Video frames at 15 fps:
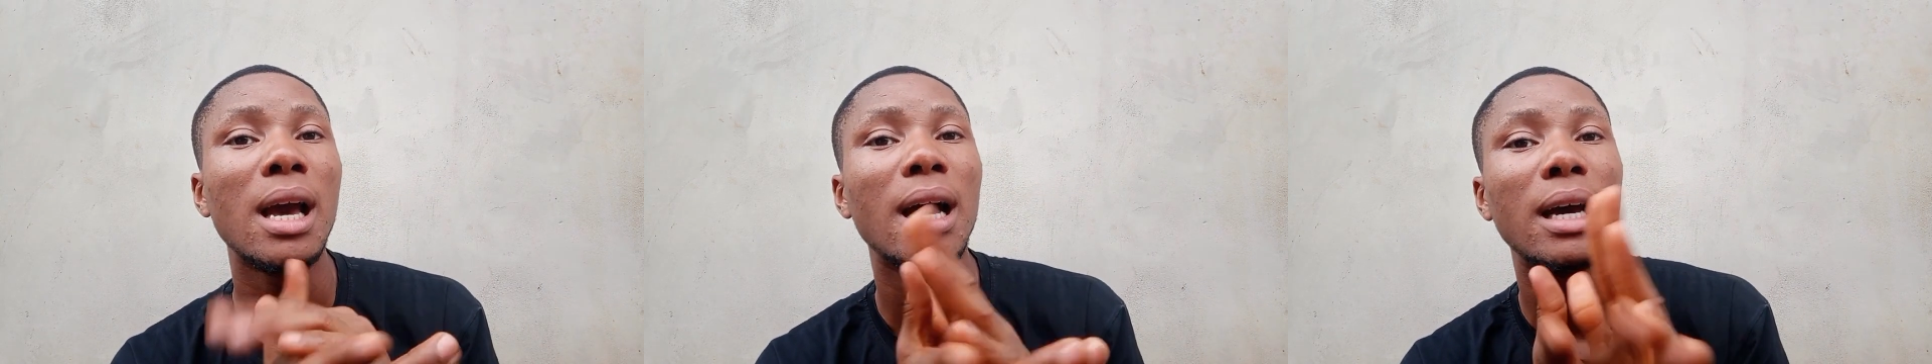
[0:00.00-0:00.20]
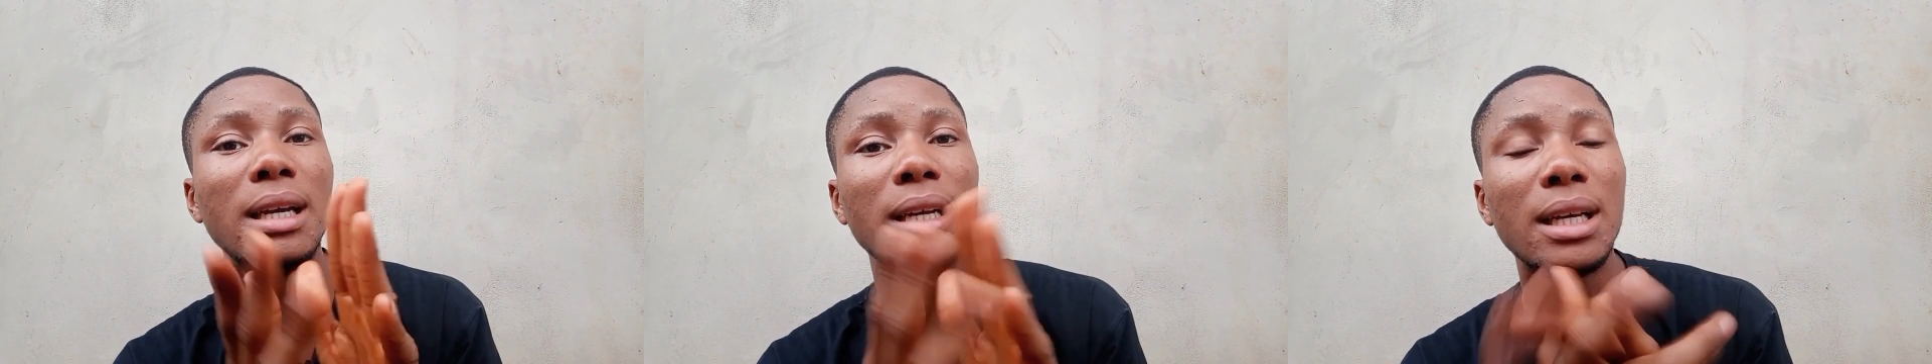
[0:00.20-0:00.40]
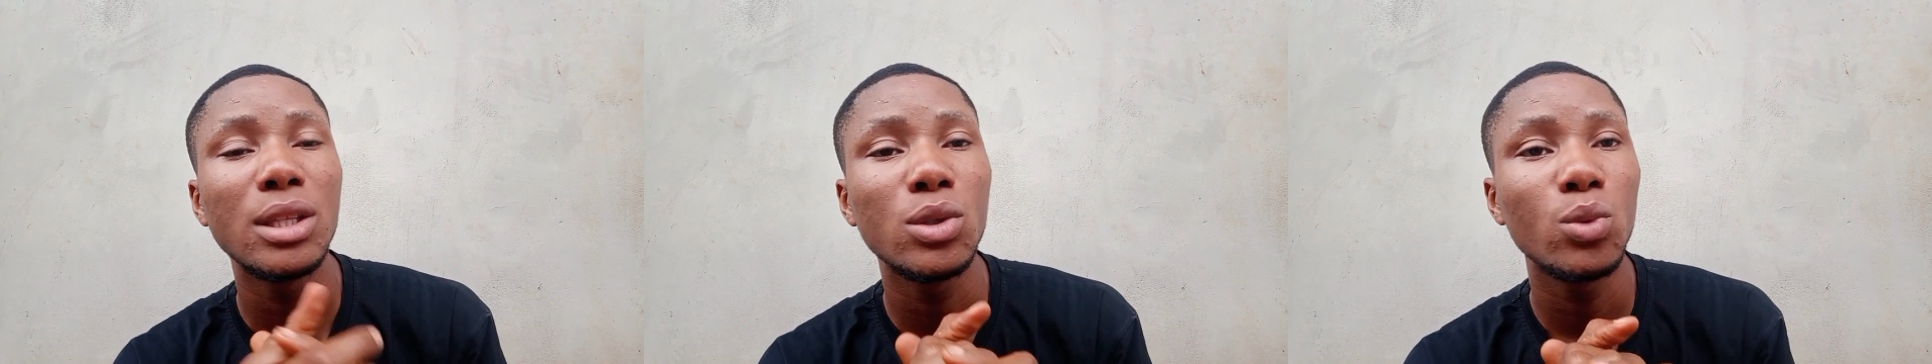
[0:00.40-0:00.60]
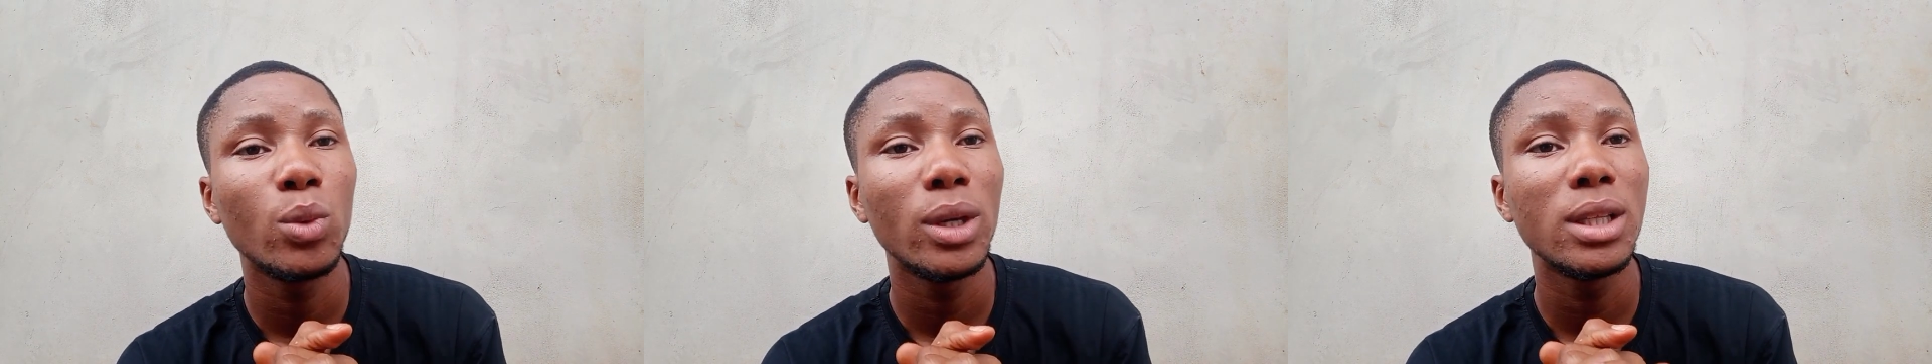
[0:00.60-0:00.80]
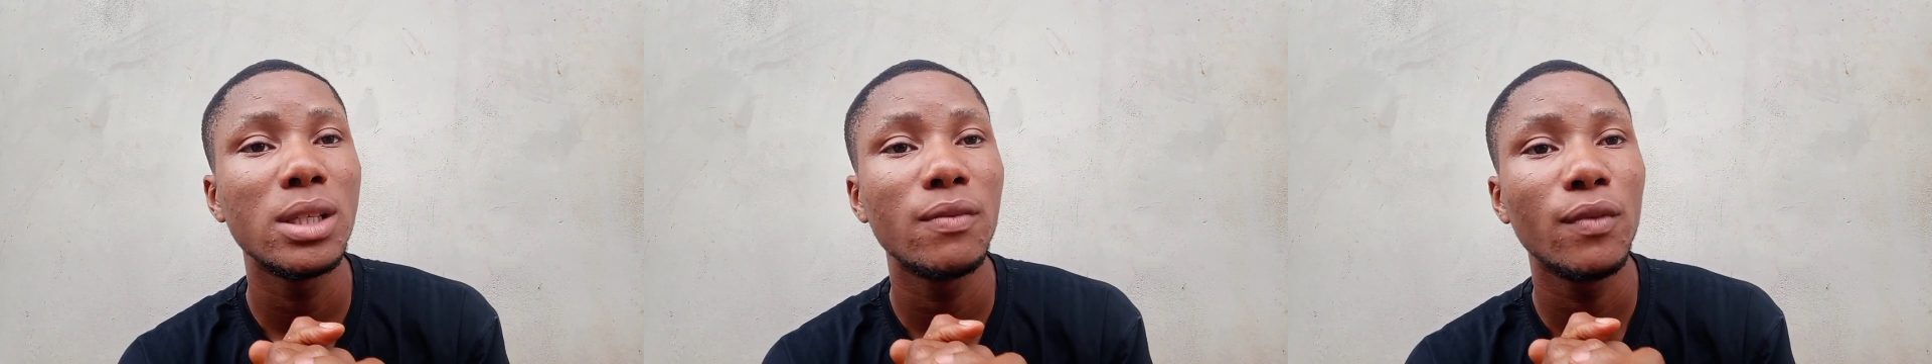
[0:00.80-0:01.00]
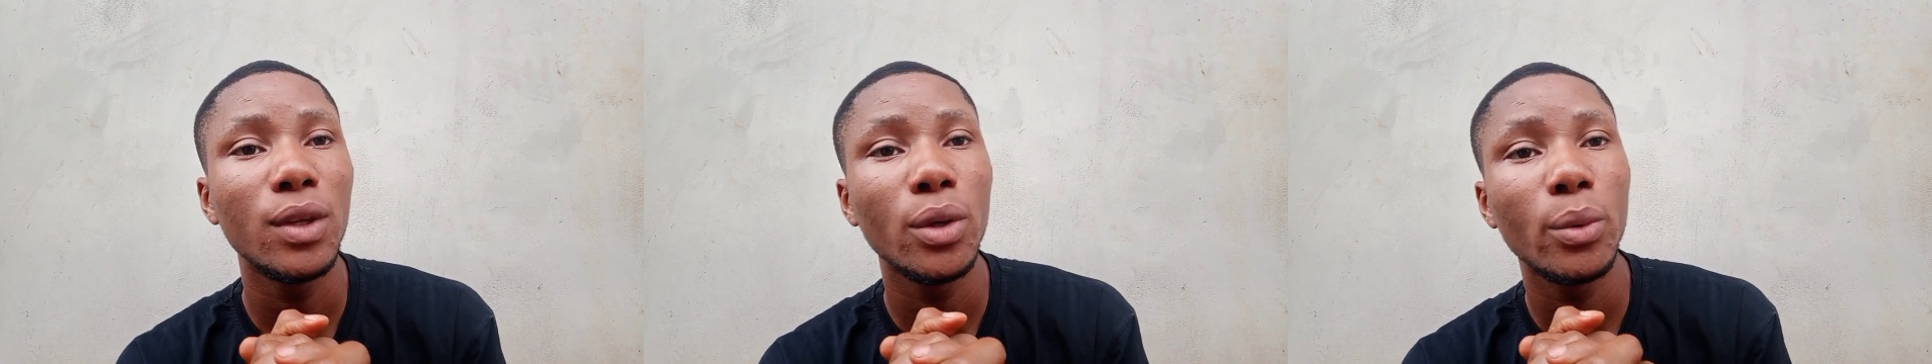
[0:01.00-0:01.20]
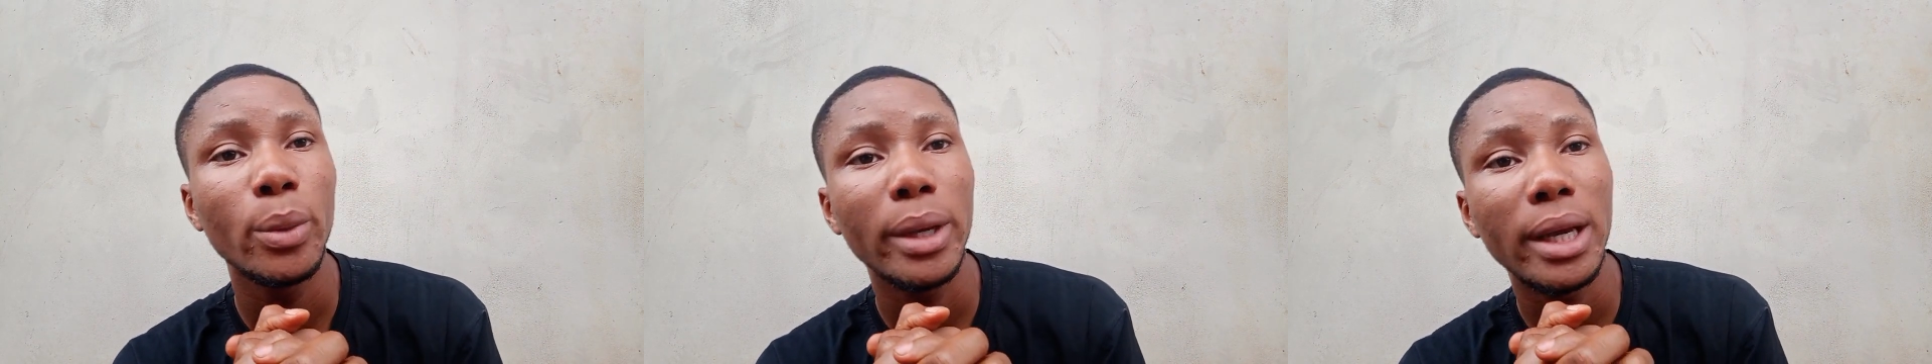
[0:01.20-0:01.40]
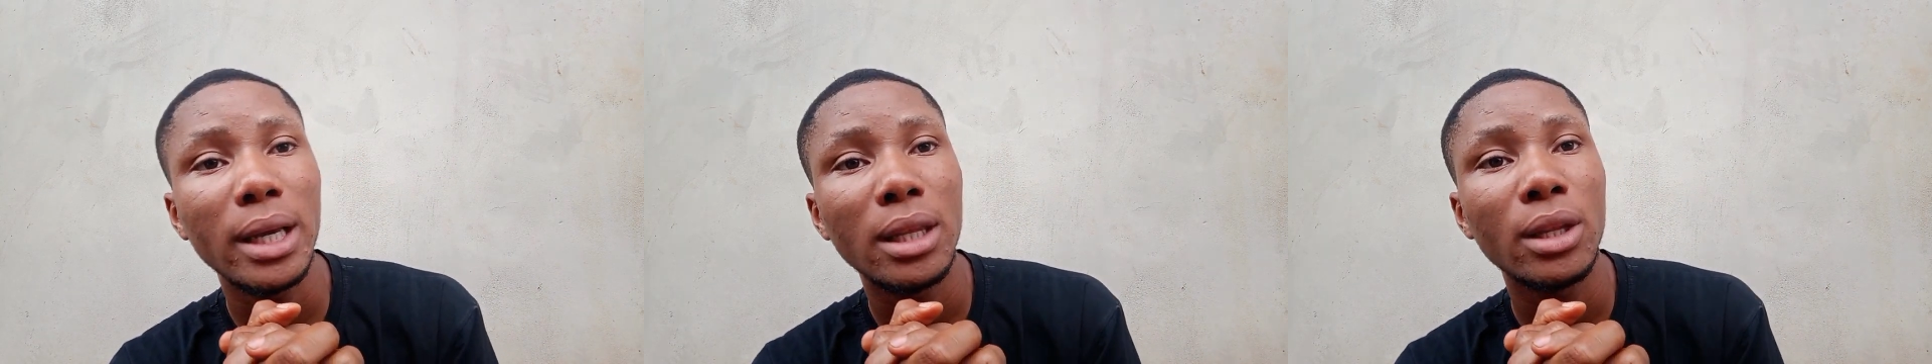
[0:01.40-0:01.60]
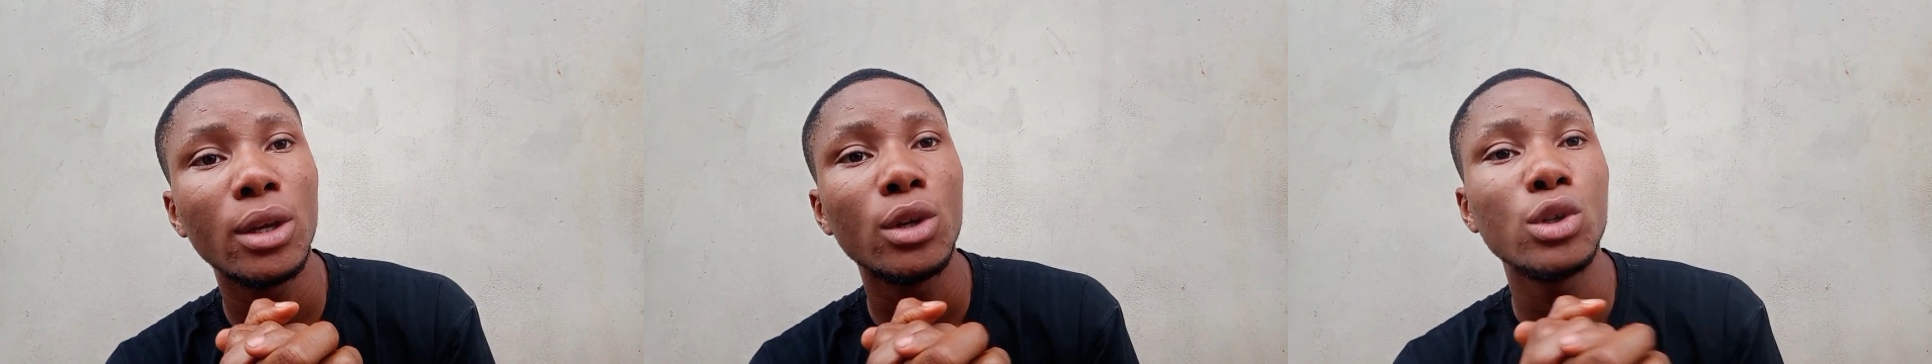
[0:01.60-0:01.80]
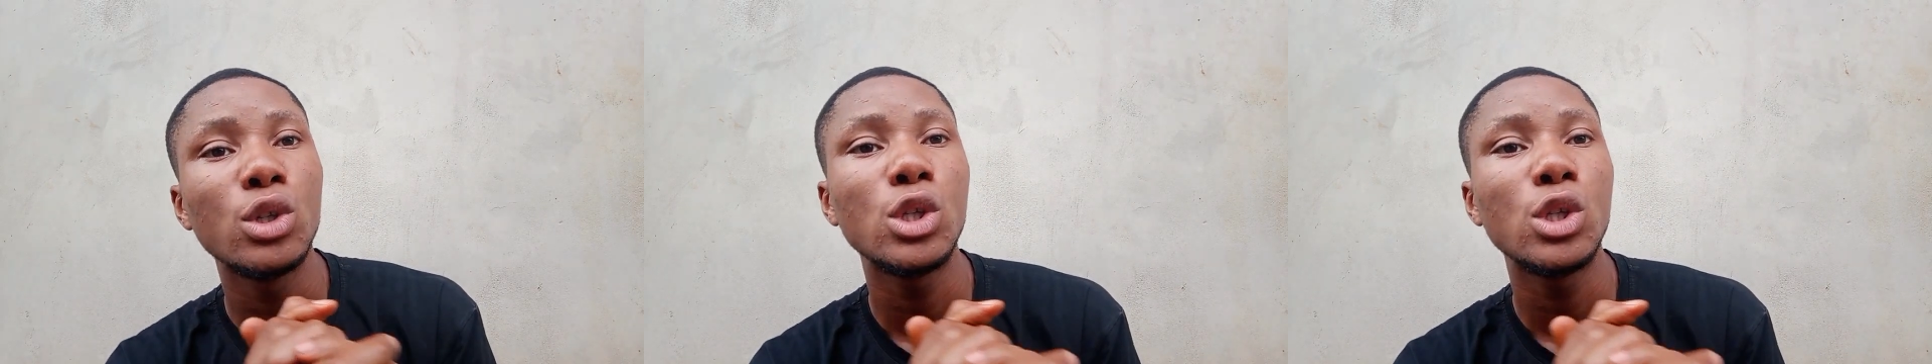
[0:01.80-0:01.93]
and that is where this video will end.